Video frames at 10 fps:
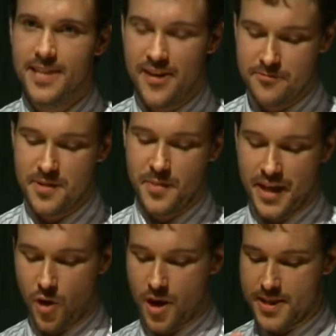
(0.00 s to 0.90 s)
if we're
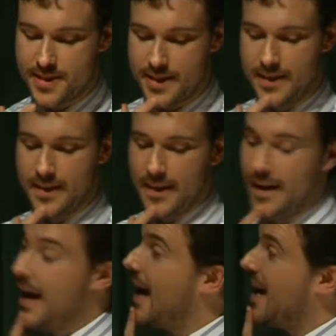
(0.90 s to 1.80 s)
being honest.
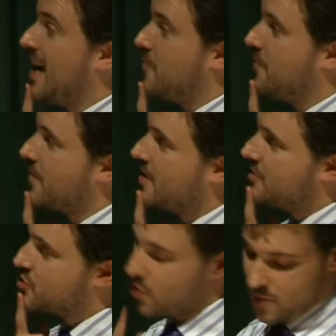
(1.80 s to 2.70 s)
And
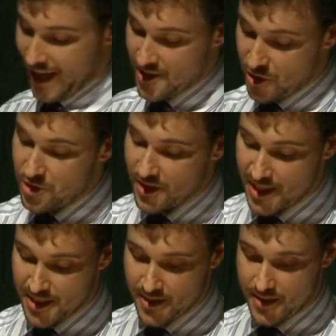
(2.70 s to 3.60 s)
it's also
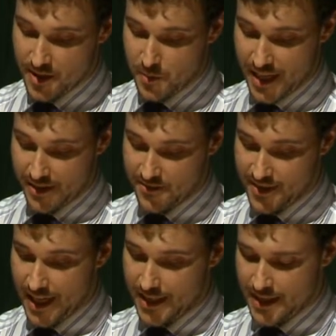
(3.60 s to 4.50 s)
actually a little bit out
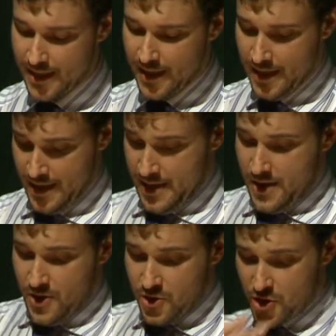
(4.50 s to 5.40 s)
of date.
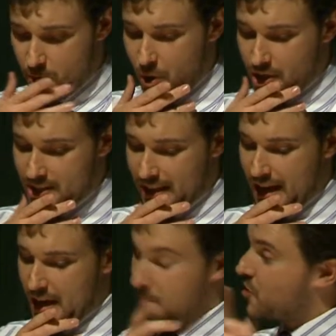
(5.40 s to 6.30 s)
So what
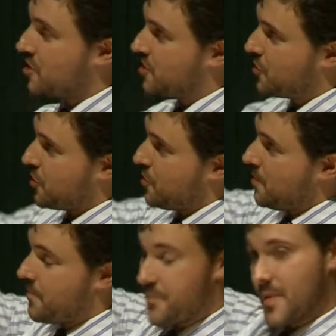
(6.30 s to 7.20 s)
I'm going to
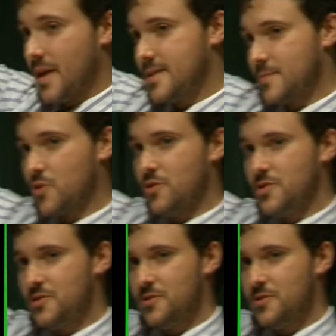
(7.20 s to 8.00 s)
do is I'm going